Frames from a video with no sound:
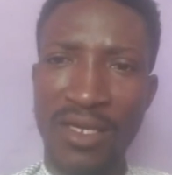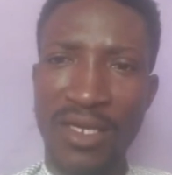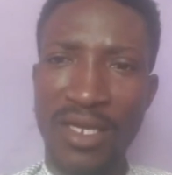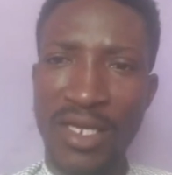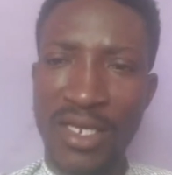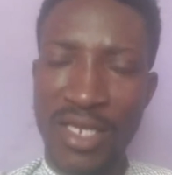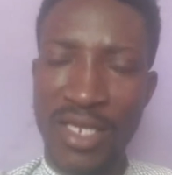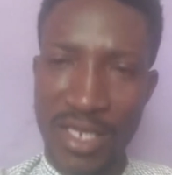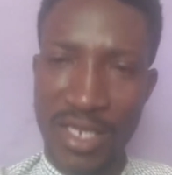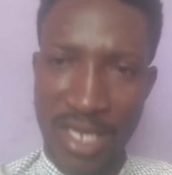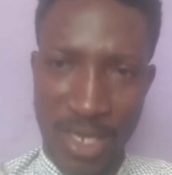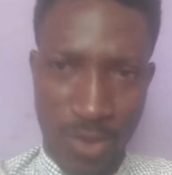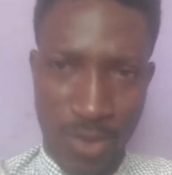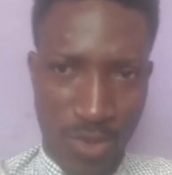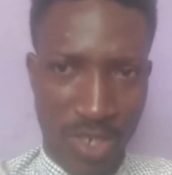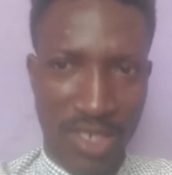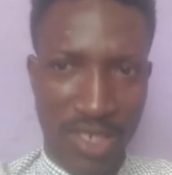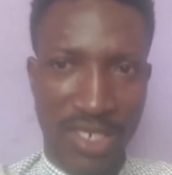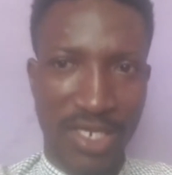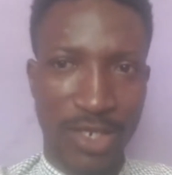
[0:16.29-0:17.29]
And then I
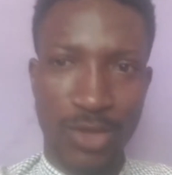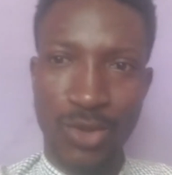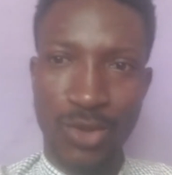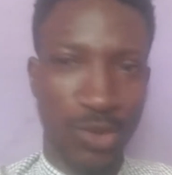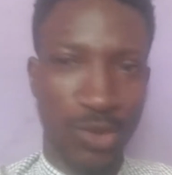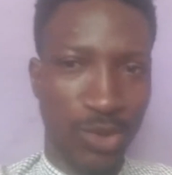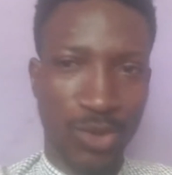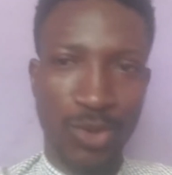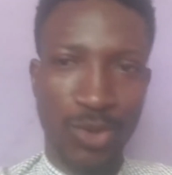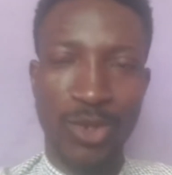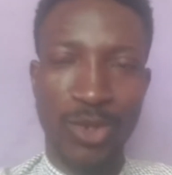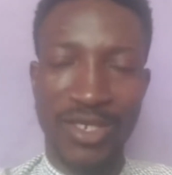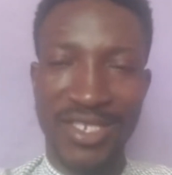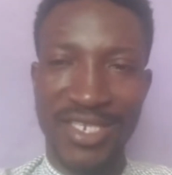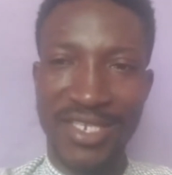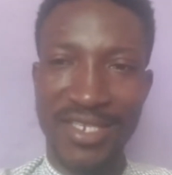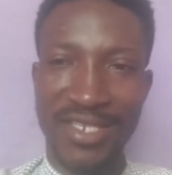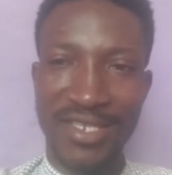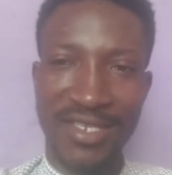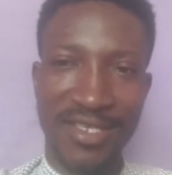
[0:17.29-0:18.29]
wanted you to
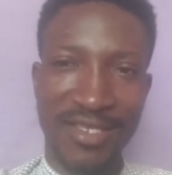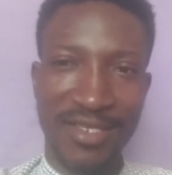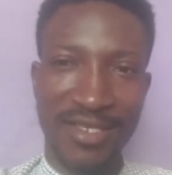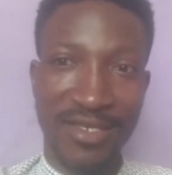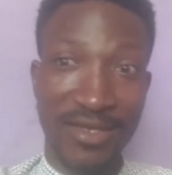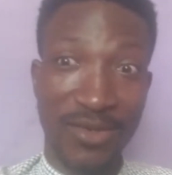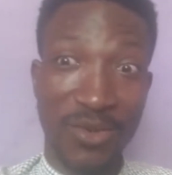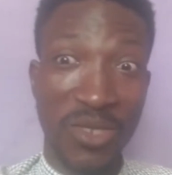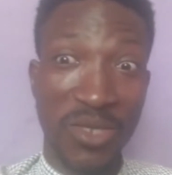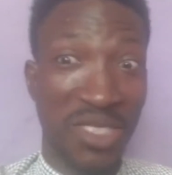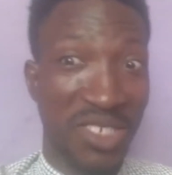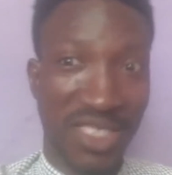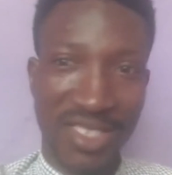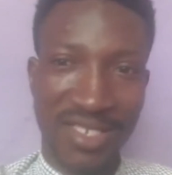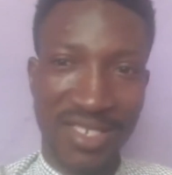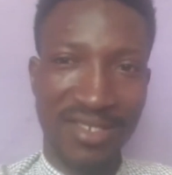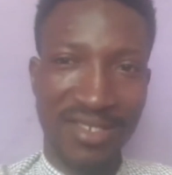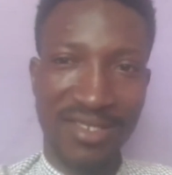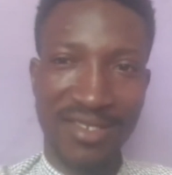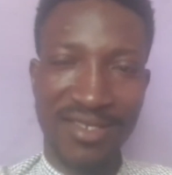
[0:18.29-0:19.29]
watch
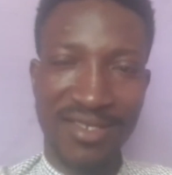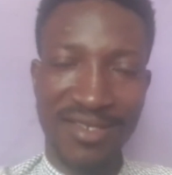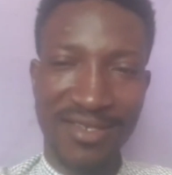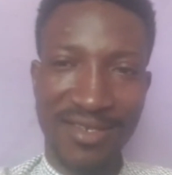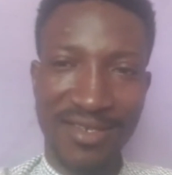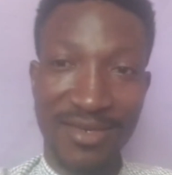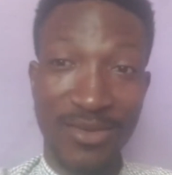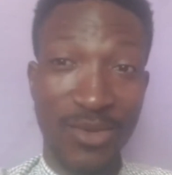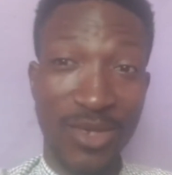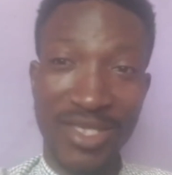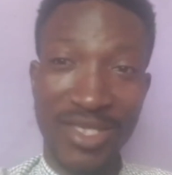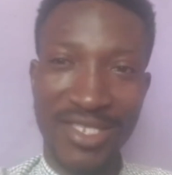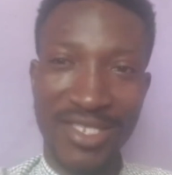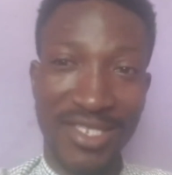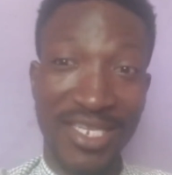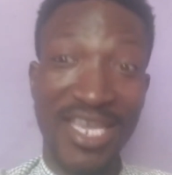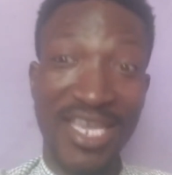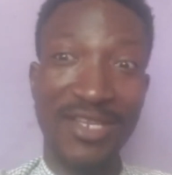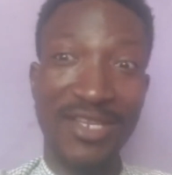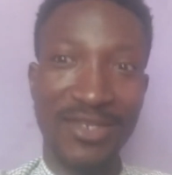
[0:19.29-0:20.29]
it,
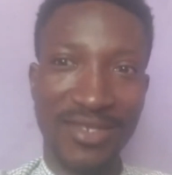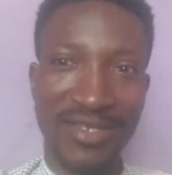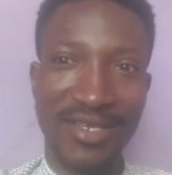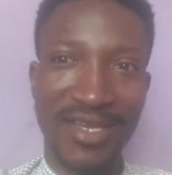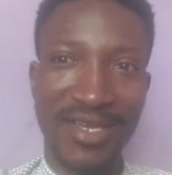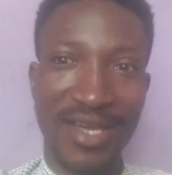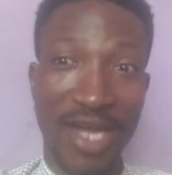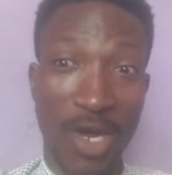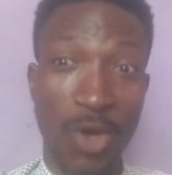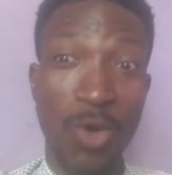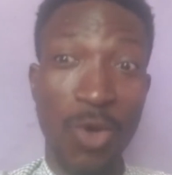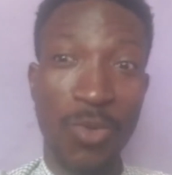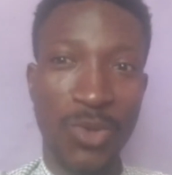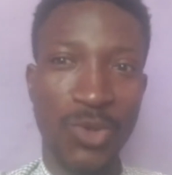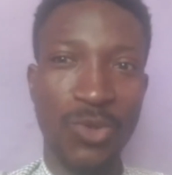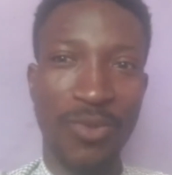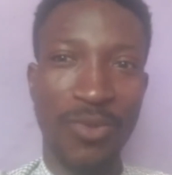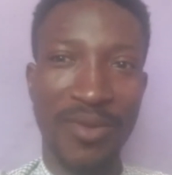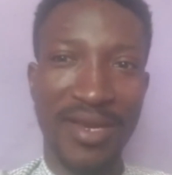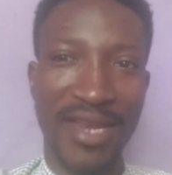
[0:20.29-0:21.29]
and I hope
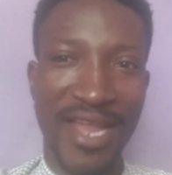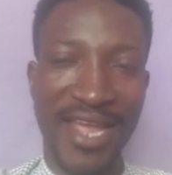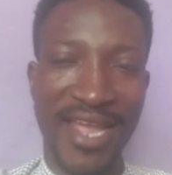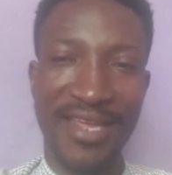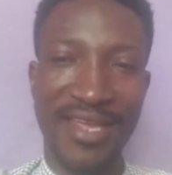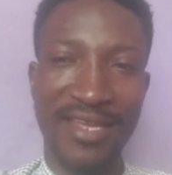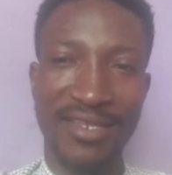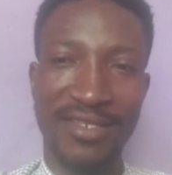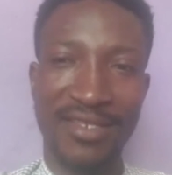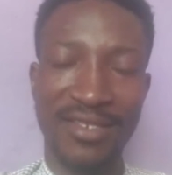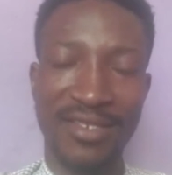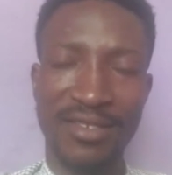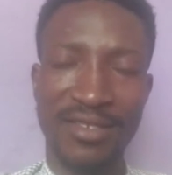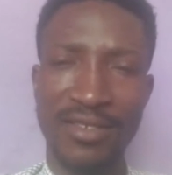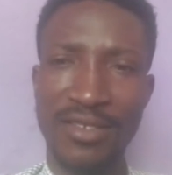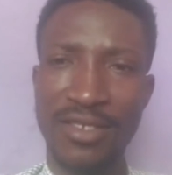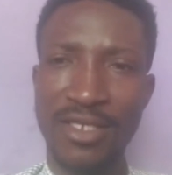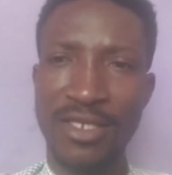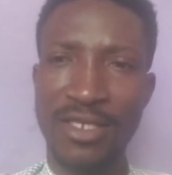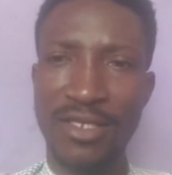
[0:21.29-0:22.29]
you will like it.
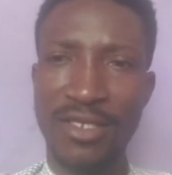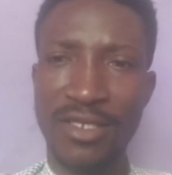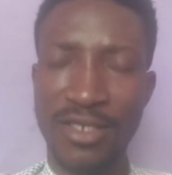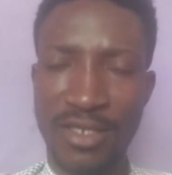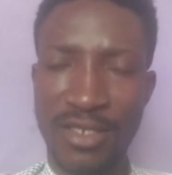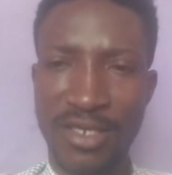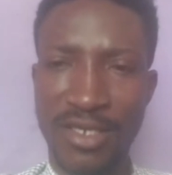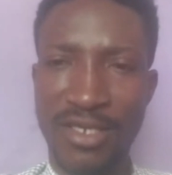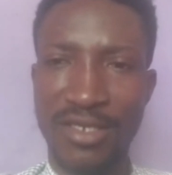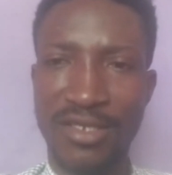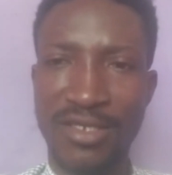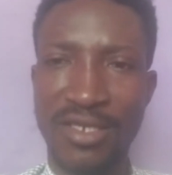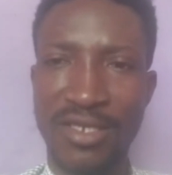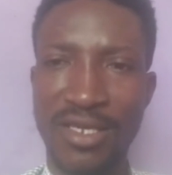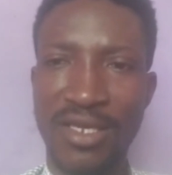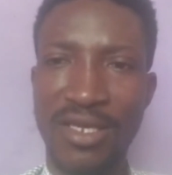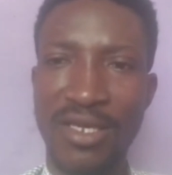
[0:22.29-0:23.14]
Yes,